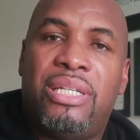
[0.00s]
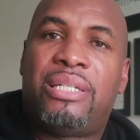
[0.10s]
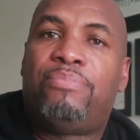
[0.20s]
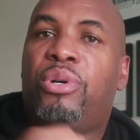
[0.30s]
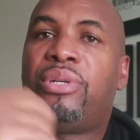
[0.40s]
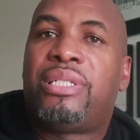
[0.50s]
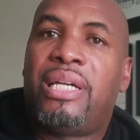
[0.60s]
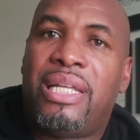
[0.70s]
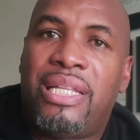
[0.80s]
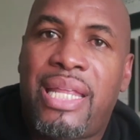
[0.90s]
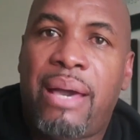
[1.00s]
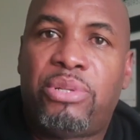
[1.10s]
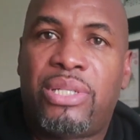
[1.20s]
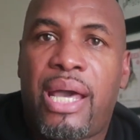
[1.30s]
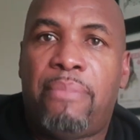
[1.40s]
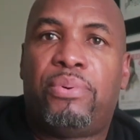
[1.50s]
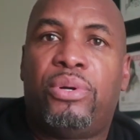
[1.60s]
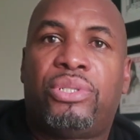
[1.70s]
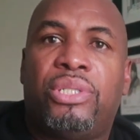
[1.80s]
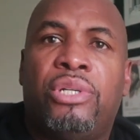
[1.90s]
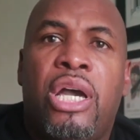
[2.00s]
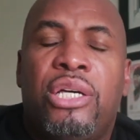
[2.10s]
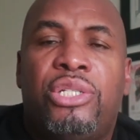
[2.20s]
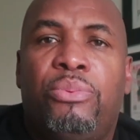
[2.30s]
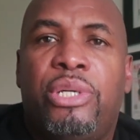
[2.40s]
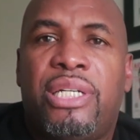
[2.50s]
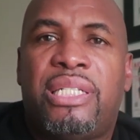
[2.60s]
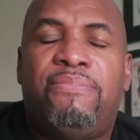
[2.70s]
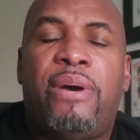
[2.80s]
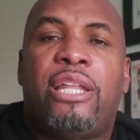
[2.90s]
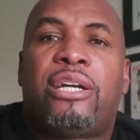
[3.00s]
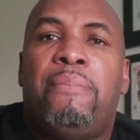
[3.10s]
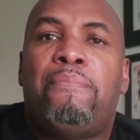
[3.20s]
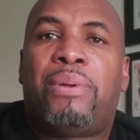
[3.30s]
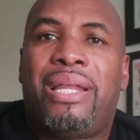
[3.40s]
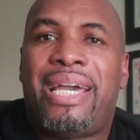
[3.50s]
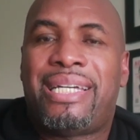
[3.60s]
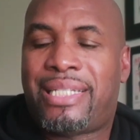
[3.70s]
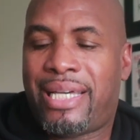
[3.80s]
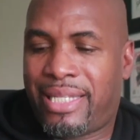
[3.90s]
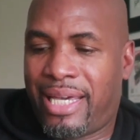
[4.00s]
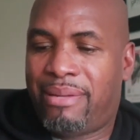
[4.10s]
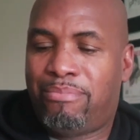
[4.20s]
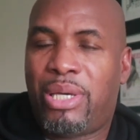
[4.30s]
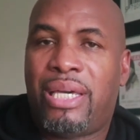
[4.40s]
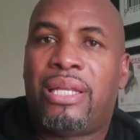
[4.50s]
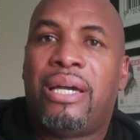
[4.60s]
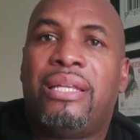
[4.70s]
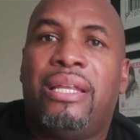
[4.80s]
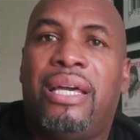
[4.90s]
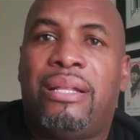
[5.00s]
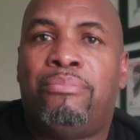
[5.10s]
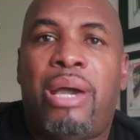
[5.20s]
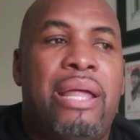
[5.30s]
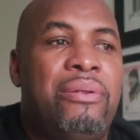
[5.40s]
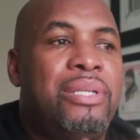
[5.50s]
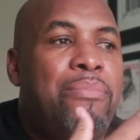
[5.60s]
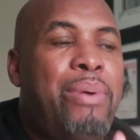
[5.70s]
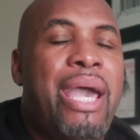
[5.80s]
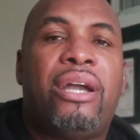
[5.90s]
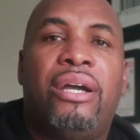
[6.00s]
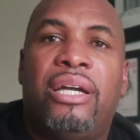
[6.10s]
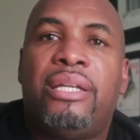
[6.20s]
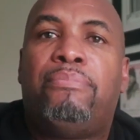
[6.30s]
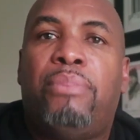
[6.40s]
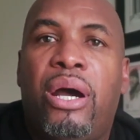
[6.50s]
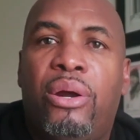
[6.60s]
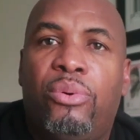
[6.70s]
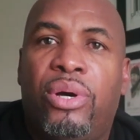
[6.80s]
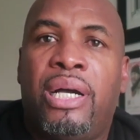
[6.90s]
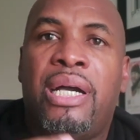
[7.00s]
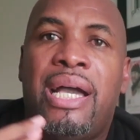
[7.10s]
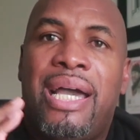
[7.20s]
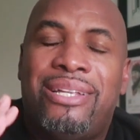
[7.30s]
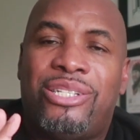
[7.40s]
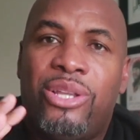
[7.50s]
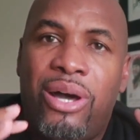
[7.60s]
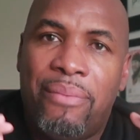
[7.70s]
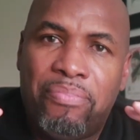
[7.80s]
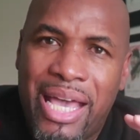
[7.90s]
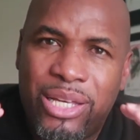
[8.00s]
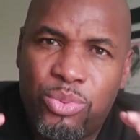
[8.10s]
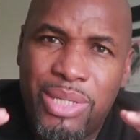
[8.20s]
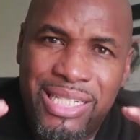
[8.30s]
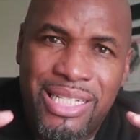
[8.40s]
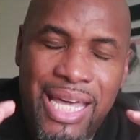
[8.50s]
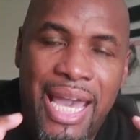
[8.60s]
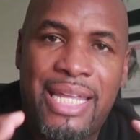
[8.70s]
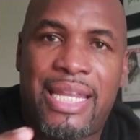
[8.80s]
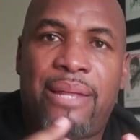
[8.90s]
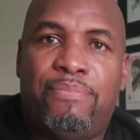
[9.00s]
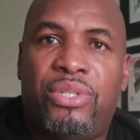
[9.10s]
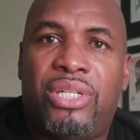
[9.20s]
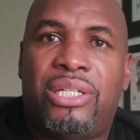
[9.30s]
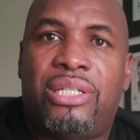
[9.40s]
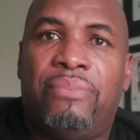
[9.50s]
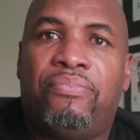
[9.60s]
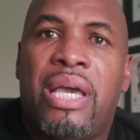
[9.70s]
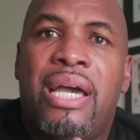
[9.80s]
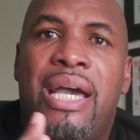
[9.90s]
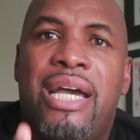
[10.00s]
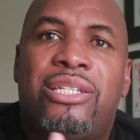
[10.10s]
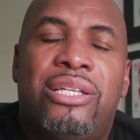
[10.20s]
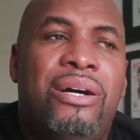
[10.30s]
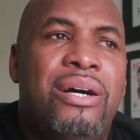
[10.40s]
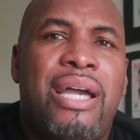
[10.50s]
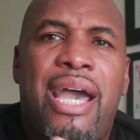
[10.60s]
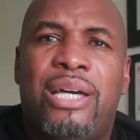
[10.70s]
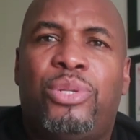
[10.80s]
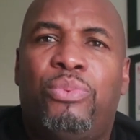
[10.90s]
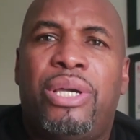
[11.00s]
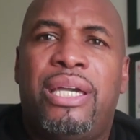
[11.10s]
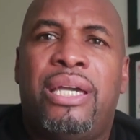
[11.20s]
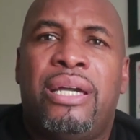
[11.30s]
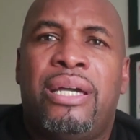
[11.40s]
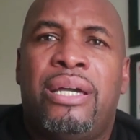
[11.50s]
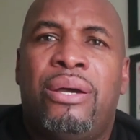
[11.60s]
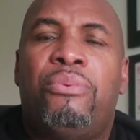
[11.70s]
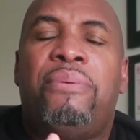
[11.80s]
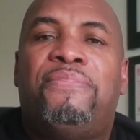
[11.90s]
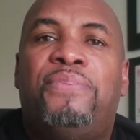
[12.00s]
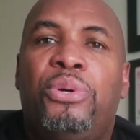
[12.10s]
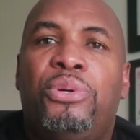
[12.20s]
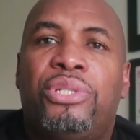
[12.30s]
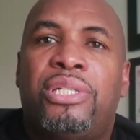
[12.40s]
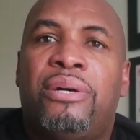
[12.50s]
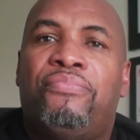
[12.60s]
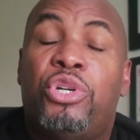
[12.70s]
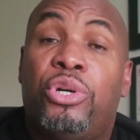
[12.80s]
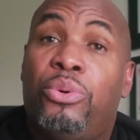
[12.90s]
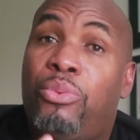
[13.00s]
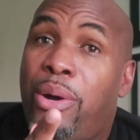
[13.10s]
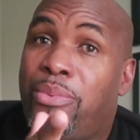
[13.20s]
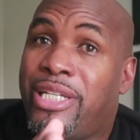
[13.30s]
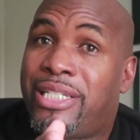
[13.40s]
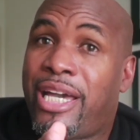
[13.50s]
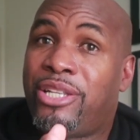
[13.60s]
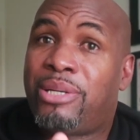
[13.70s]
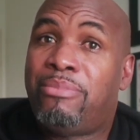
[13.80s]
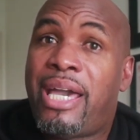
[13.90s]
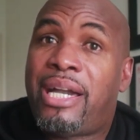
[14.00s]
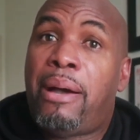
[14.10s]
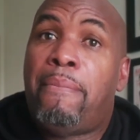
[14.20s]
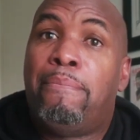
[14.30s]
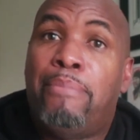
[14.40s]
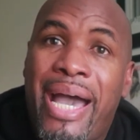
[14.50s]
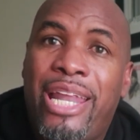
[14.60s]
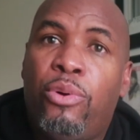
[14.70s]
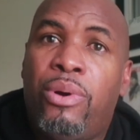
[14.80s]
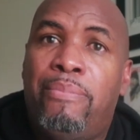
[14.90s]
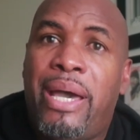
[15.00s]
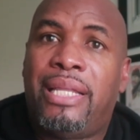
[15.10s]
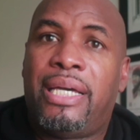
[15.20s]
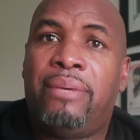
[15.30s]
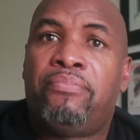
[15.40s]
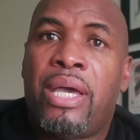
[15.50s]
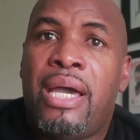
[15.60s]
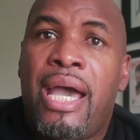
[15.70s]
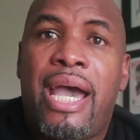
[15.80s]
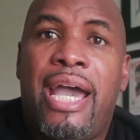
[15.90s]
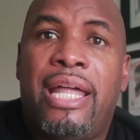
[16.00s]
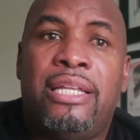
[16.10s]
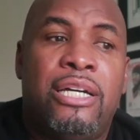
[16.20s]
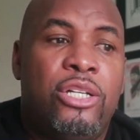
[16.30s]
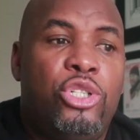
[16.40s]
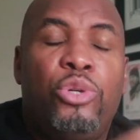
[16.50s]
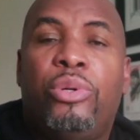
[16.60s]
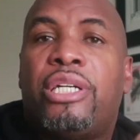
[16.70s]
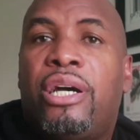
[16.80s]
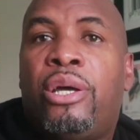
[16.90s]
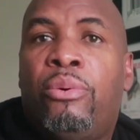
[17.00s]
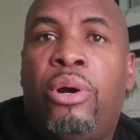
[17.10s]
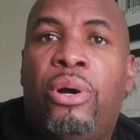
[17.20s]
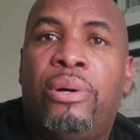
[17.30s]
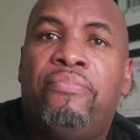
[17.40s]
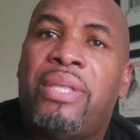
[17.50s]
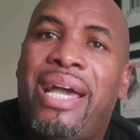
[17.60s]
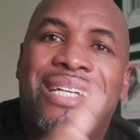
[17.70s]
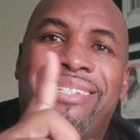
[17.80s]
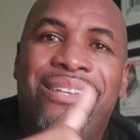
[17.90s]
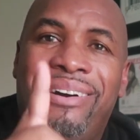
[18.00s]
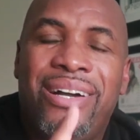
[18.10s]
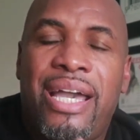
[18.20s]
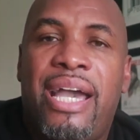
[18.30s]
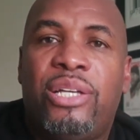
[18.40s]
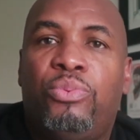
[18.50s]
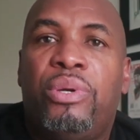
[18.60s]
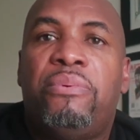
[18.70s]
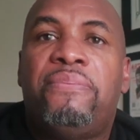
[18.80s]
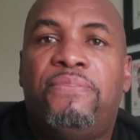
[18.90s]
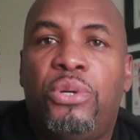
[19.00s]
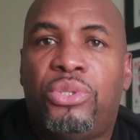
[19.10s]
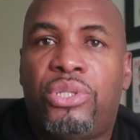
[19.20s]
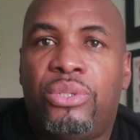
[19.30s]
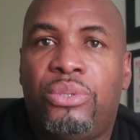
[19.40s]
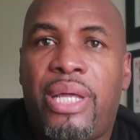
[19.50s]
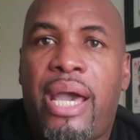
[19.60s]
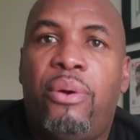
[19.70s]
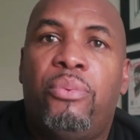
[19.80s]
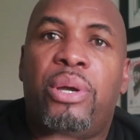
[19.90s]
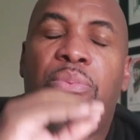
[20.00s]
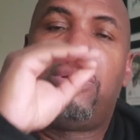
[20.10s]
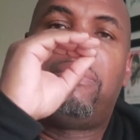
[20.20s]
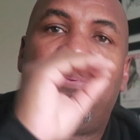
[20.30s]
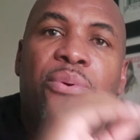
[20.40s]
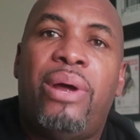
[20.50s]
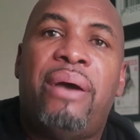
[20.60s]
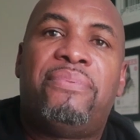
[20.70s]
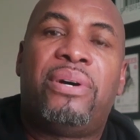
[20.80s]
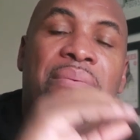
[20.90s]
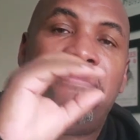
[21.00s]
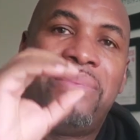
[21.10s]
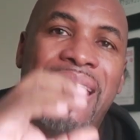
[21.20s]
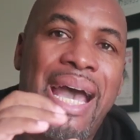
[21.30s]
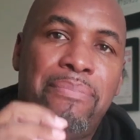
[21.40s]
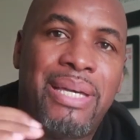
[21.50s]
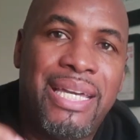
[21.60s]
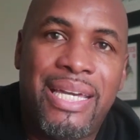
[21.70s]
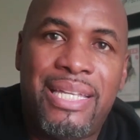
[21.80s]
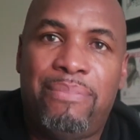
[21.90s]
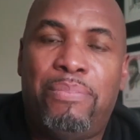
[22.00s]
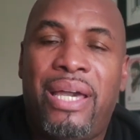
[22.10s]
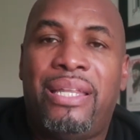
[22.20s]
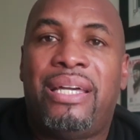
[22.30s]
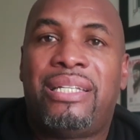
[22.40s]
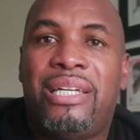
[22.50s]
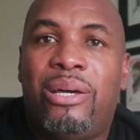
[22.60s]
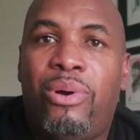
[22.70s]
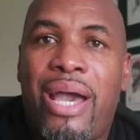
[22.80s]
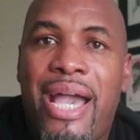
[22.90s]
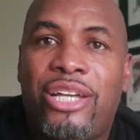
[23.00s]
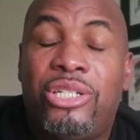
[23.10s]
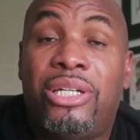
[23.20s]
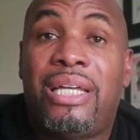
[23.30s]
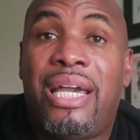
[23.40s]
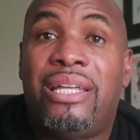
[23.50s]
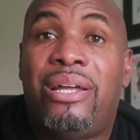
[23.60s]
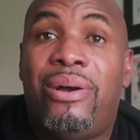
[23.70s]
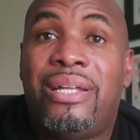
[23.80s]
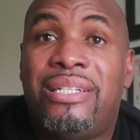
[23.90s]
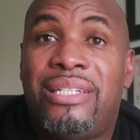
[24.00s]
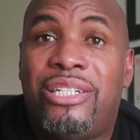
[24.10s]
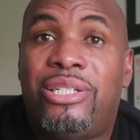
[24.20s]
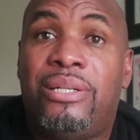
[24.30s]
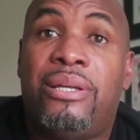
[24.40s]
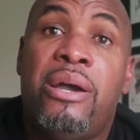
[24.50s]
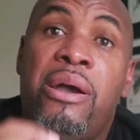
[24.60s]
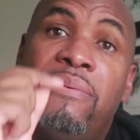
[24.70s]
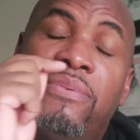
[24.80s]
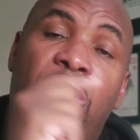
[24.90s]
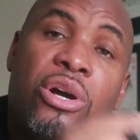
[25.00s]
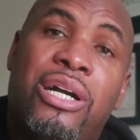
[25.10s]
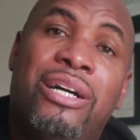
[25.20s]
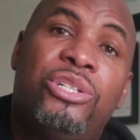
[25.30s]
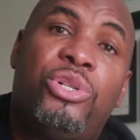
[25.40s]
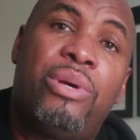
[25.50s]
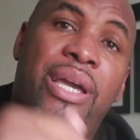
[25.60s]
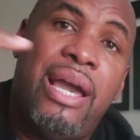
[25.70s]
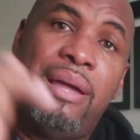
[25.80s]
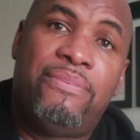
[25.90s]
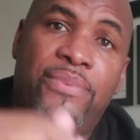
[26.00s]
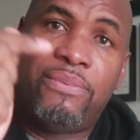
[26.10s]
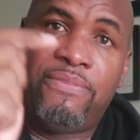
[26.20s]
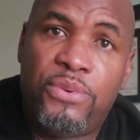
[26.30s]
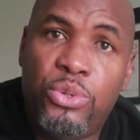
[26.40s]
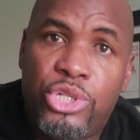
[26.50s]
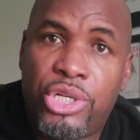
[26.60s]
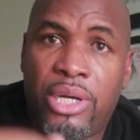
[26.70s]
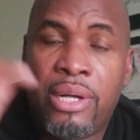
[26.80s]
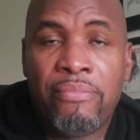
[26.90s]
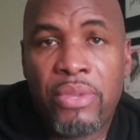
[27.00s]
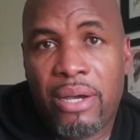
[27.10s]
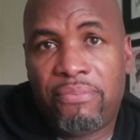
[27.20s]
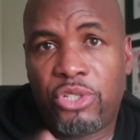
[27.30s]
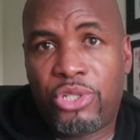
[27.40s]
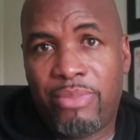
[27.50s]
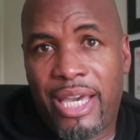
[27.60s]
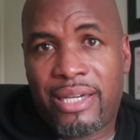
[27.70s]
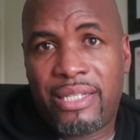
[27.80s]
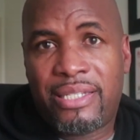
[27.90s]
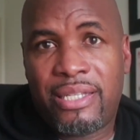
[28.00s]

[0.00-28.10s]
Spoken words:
to this person and in debt to that person. So we just find complacent in being the little man, the beggar, the borrower. And as long as we stay in that position, as long as we refuse to, what we say in Jamaica, ban our belly and do it on our own, as long as we refuse to do that, we will forever not be independent in our action and in our decision for our country and for the future of the Jamaican